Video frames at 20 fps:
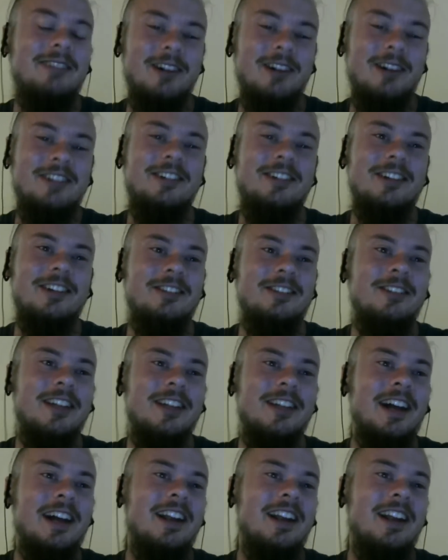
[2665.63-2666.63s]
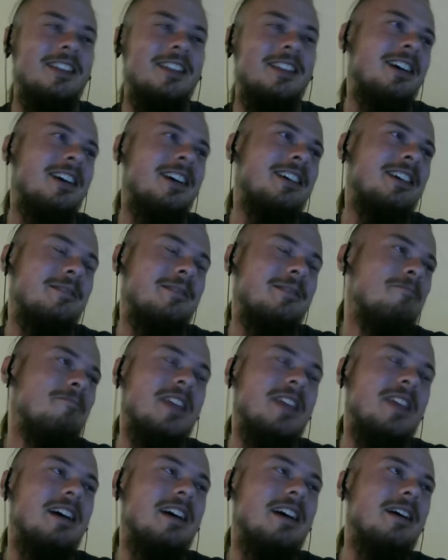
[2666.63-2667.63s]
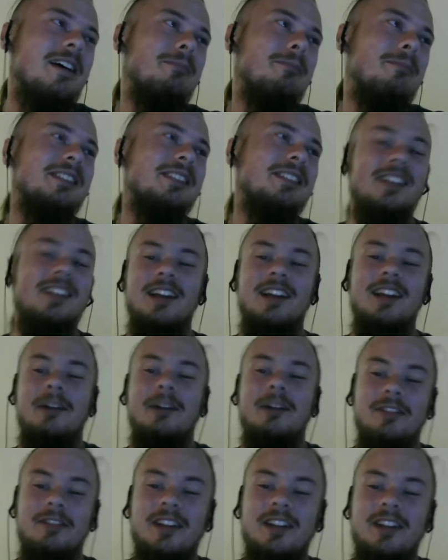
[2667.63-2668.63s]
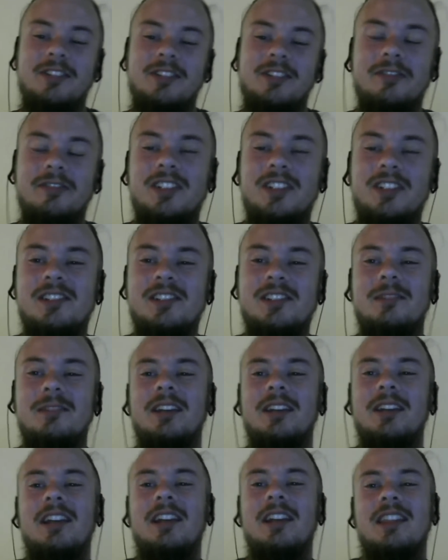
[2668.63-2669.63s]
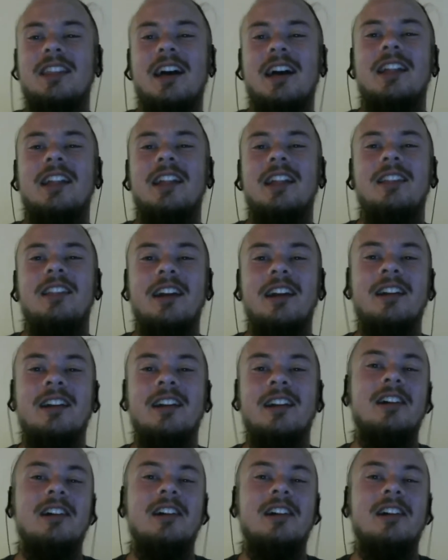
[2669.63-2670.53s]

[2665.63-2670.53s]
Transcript: where you can do that. And, like... But still, like, I would have loved to have seen something like that. Like...